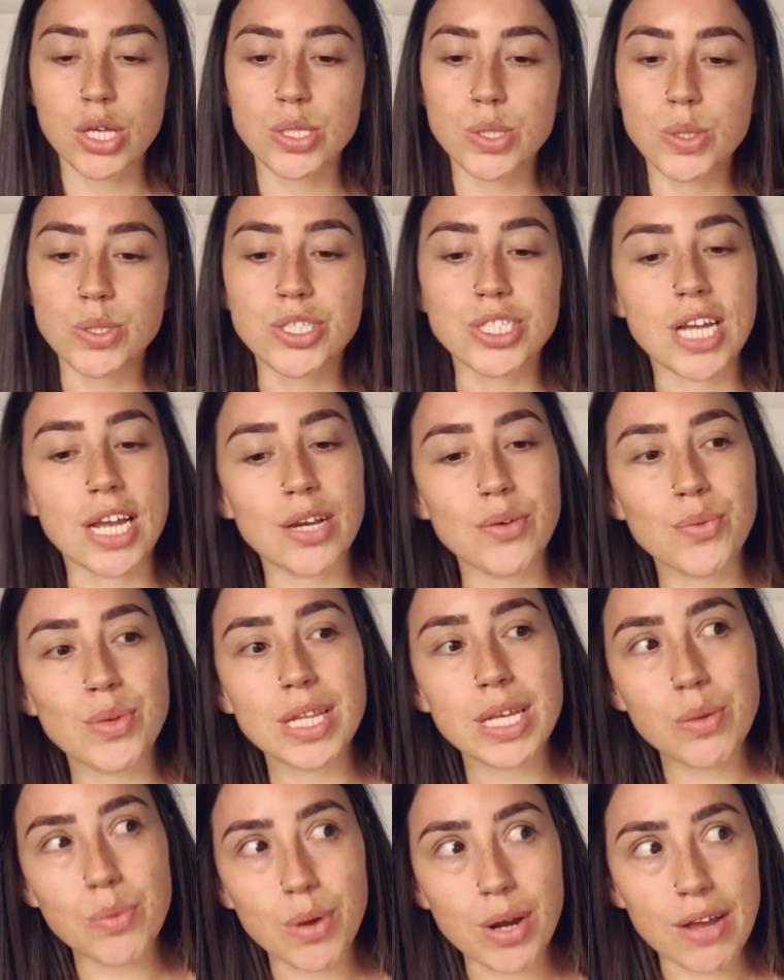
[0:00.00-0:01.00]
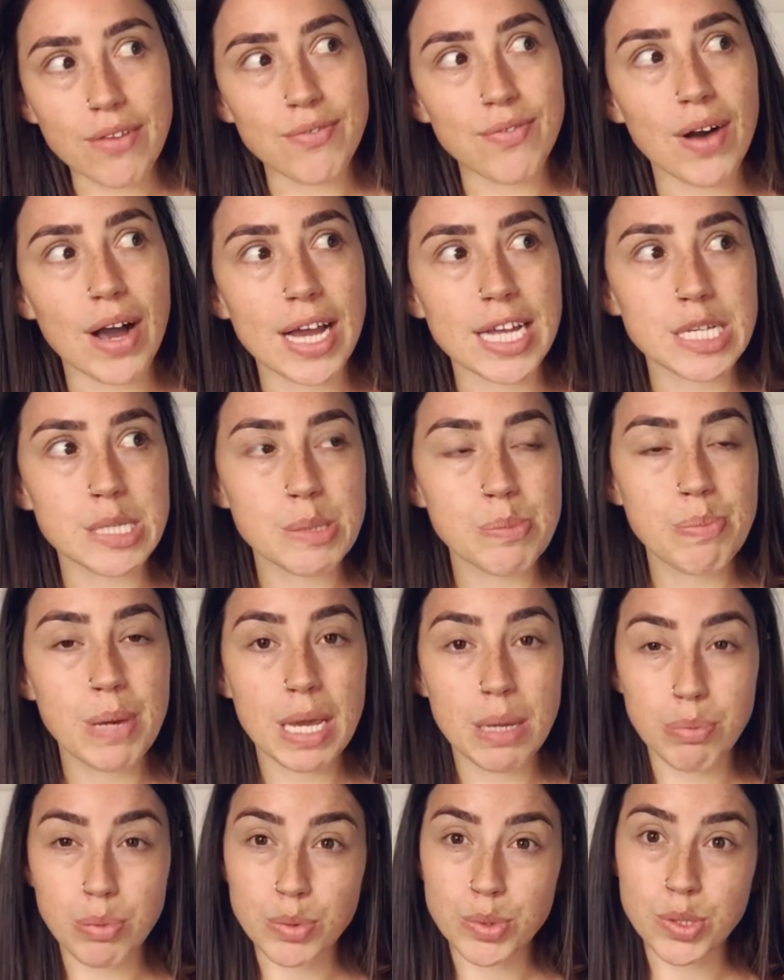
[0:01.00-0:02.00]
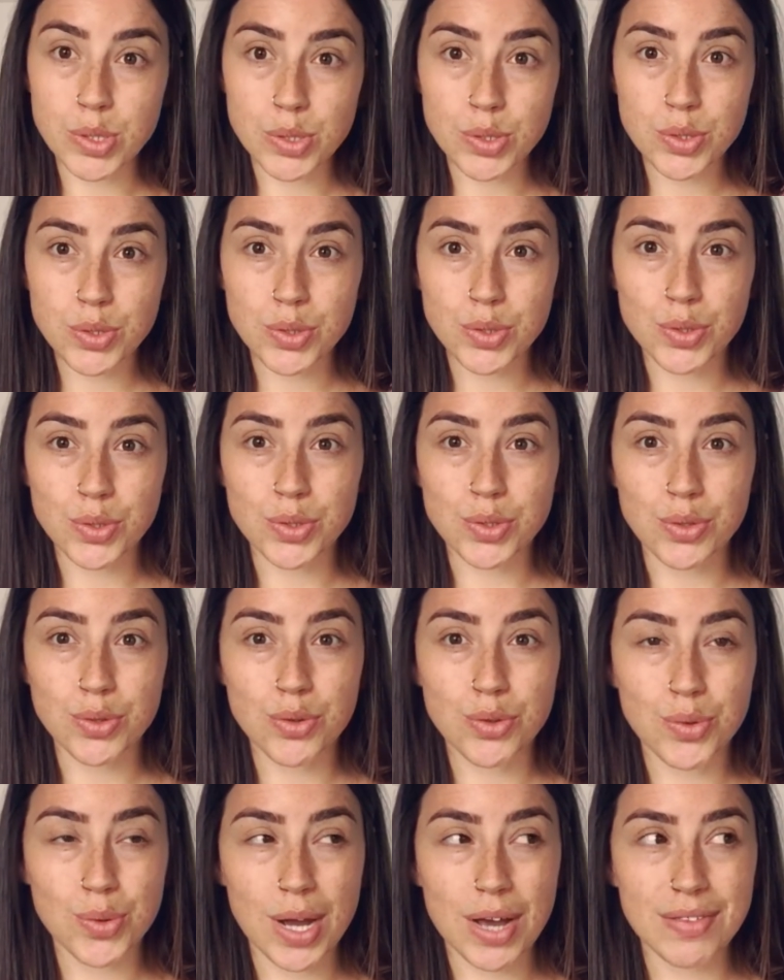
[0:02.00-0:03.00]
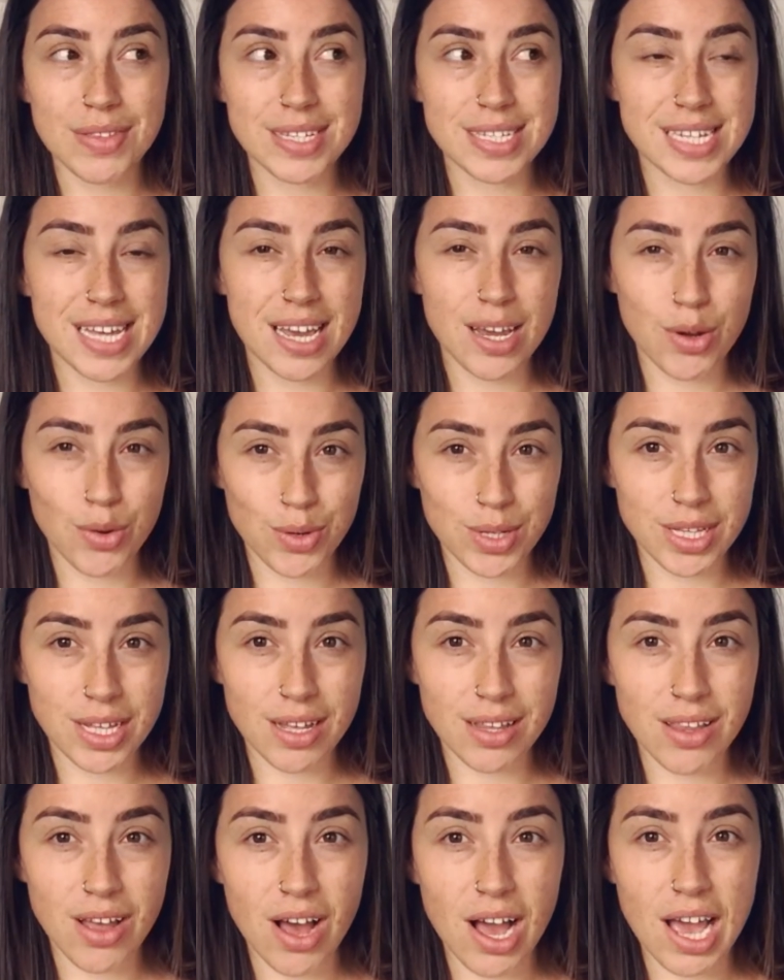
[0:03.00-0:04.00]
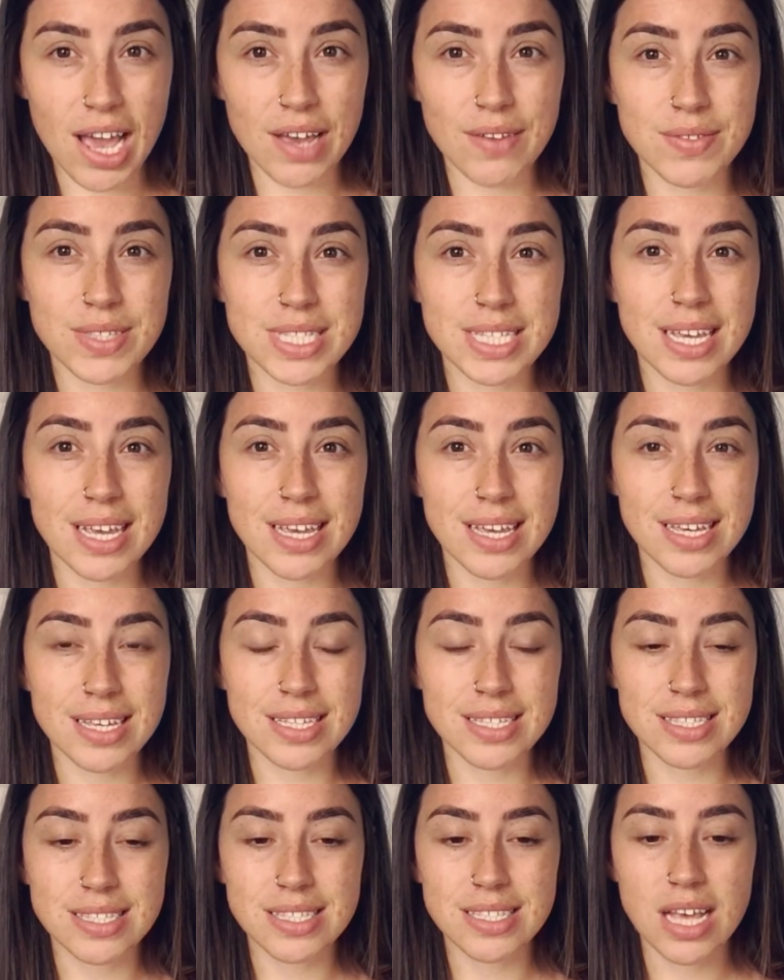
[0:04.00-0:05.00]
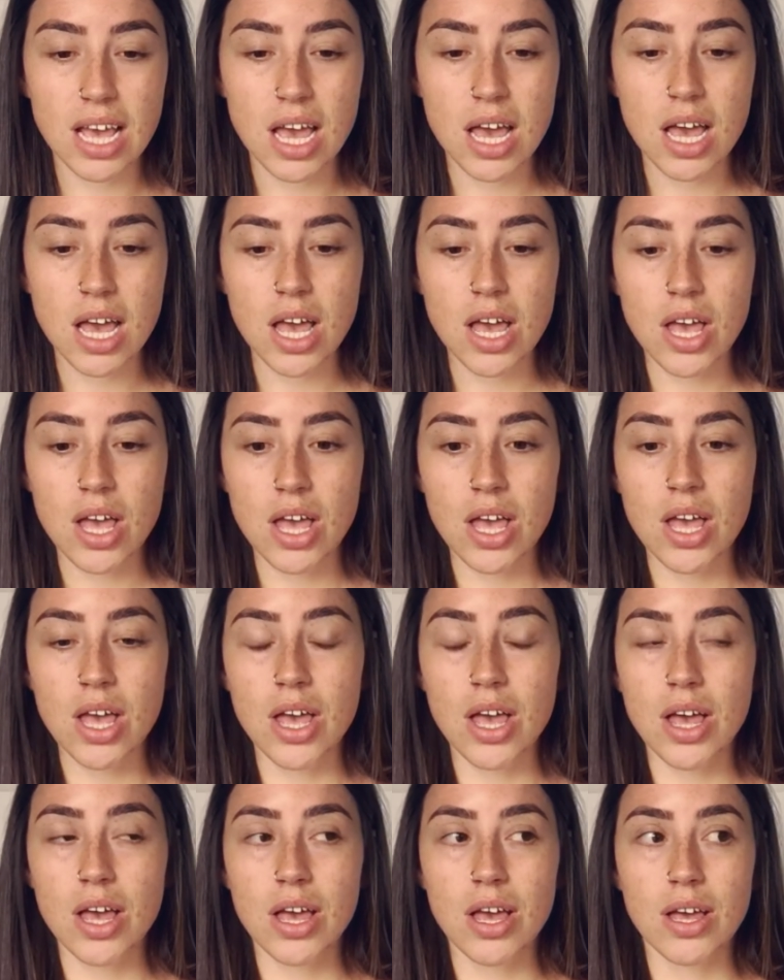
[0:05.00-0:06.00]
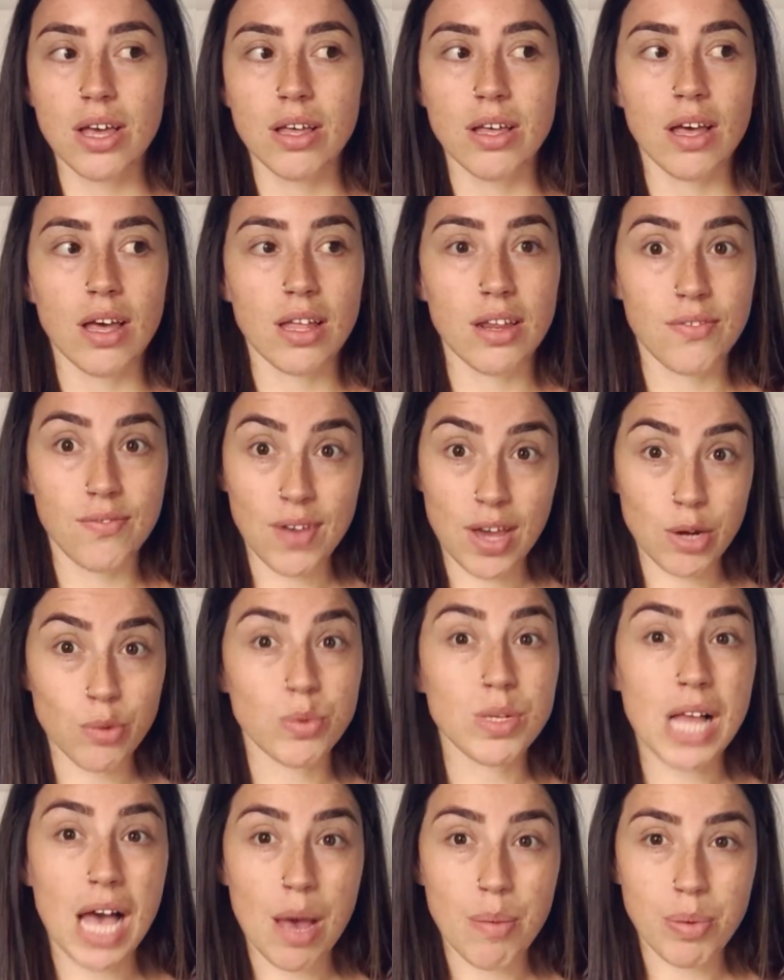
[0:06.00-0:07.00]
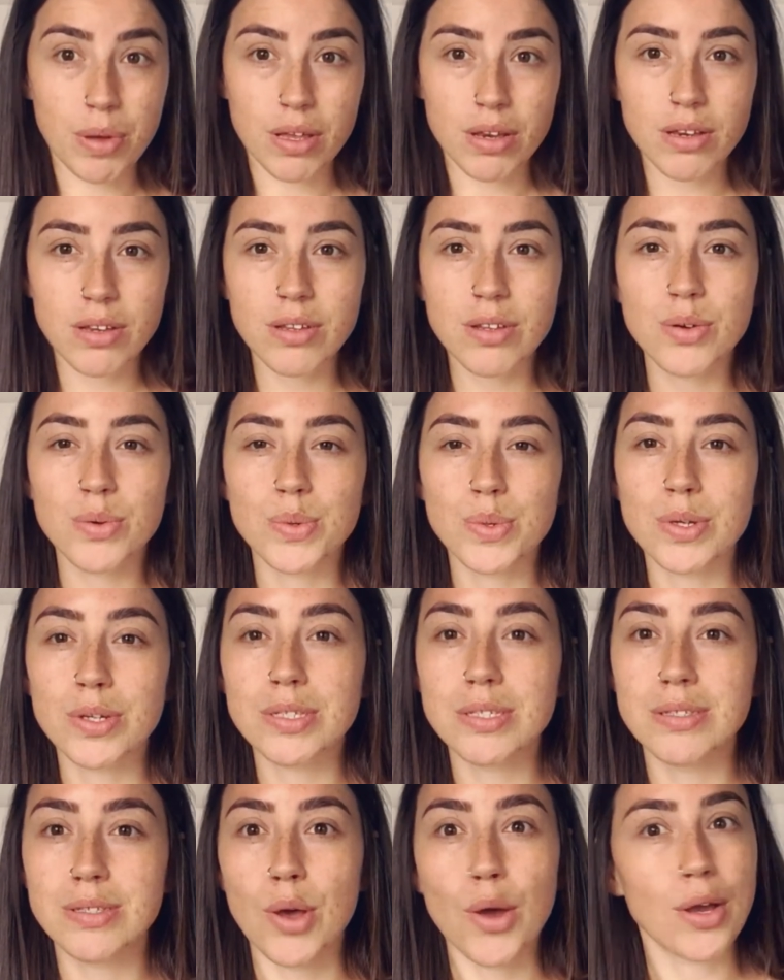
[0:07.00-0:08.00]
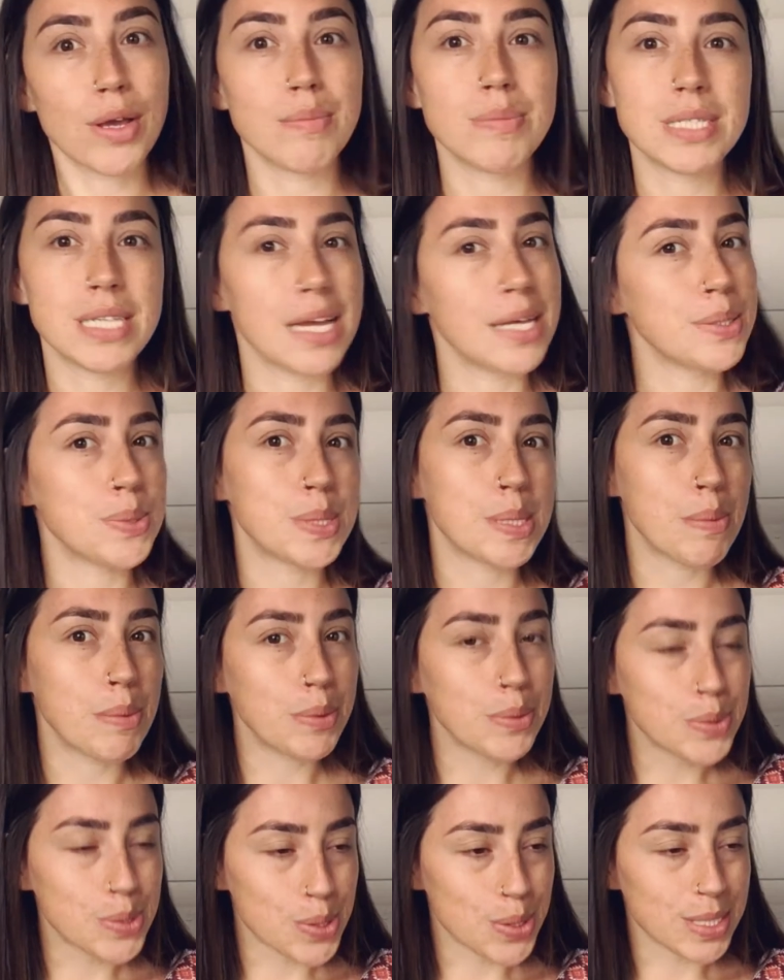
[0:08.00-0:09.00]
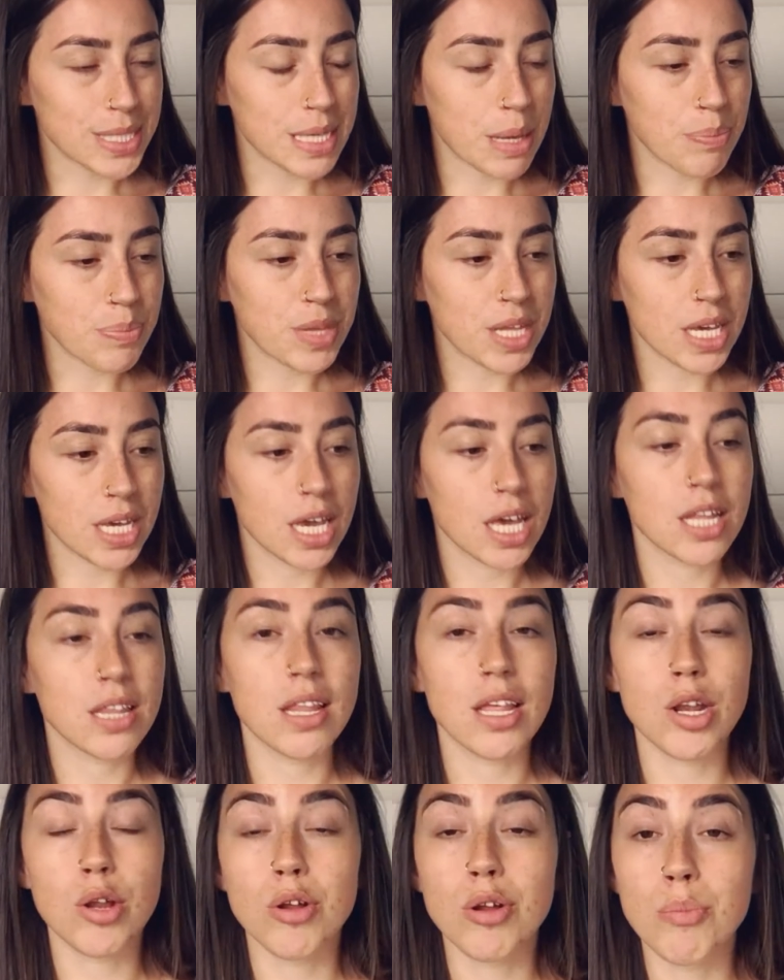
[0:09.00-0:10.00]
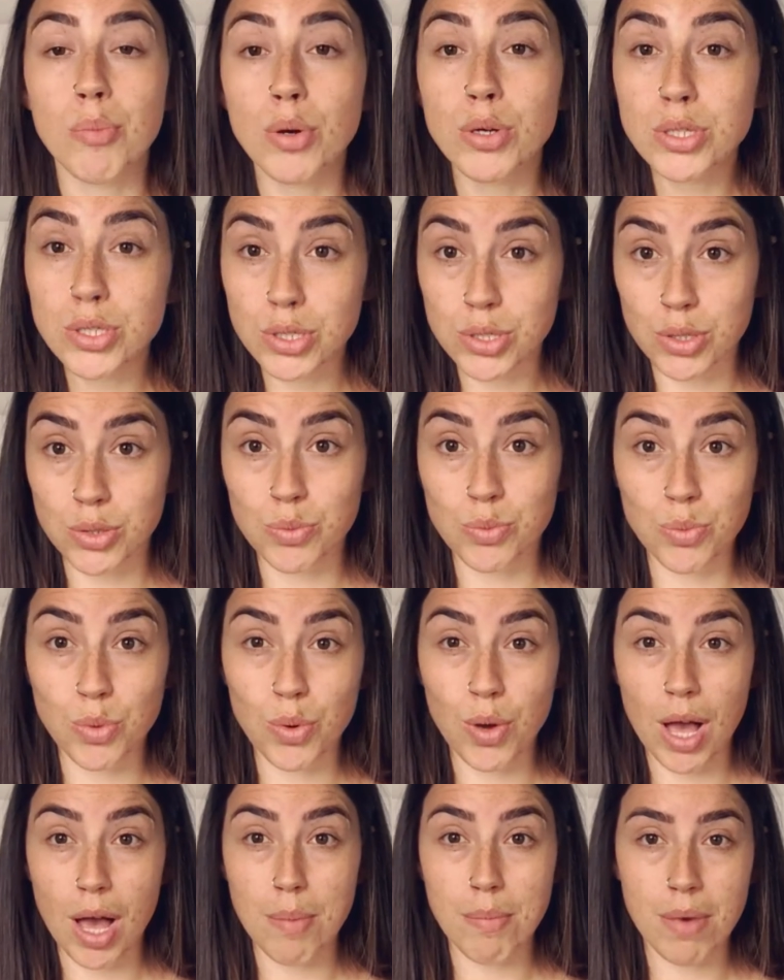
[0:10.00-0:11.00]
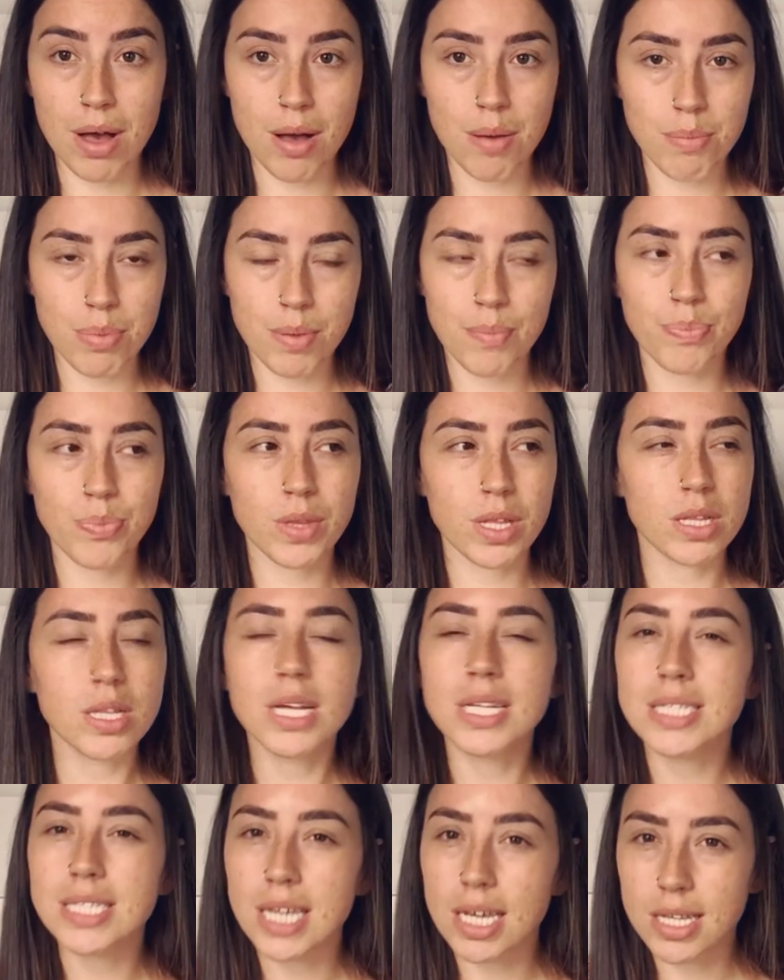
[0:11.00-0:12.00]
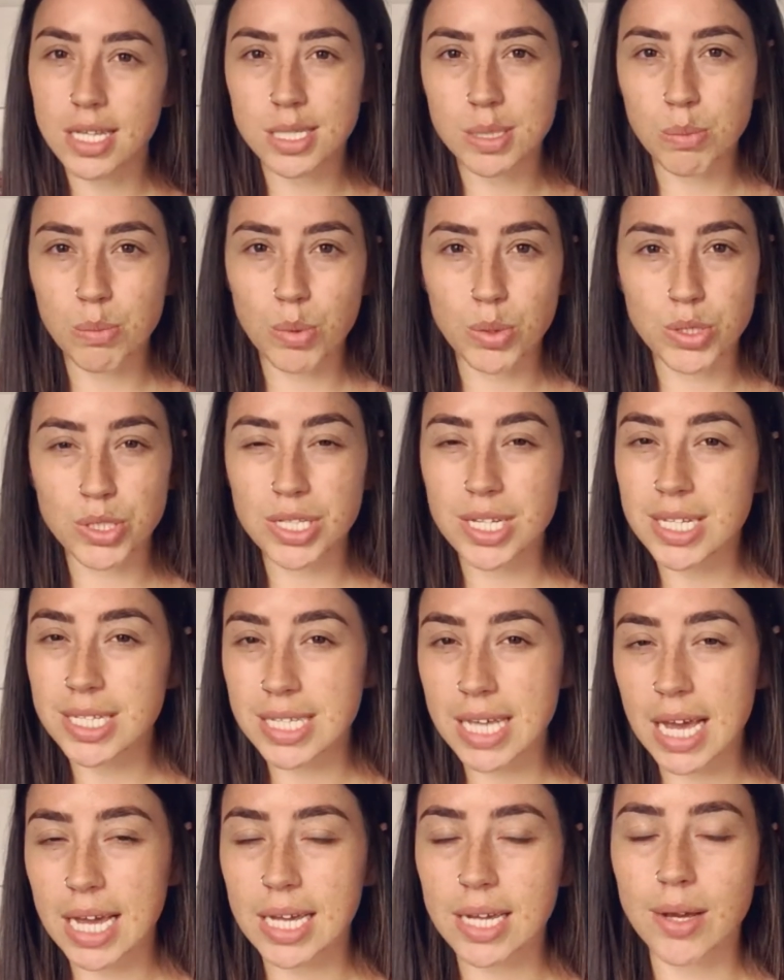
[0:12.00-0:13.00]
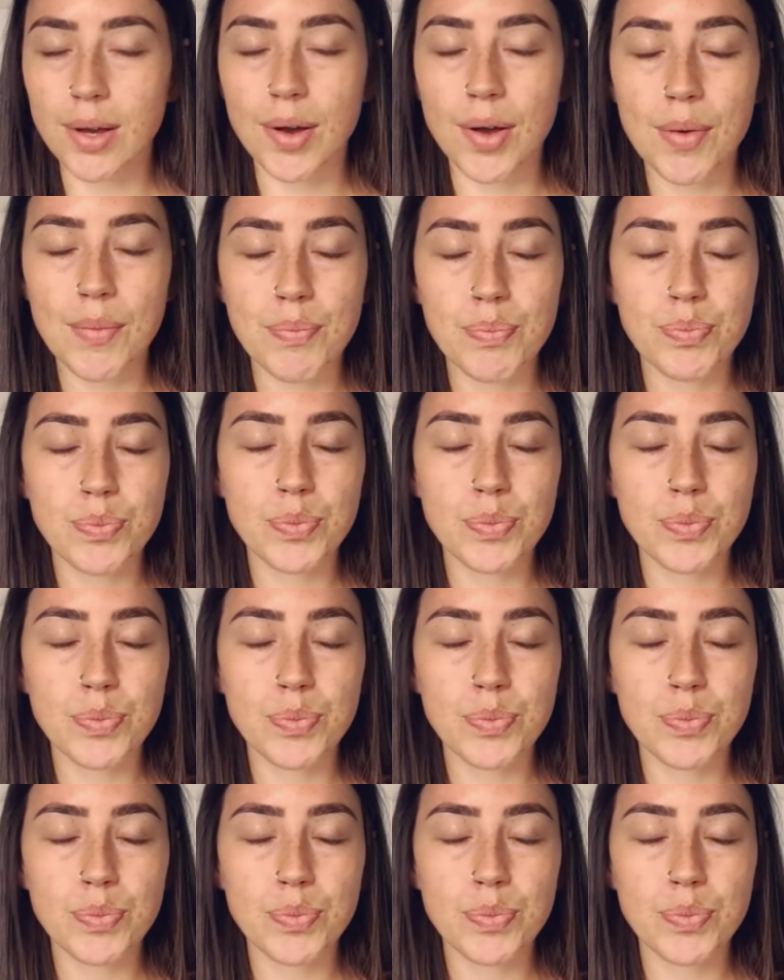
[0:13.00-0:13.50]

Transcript: So generally what I find people do throughout the day or in their lives is an event will happen, or a circumstance, or someone will do something, and then an emotion will come up. And let's say this emotion is anger.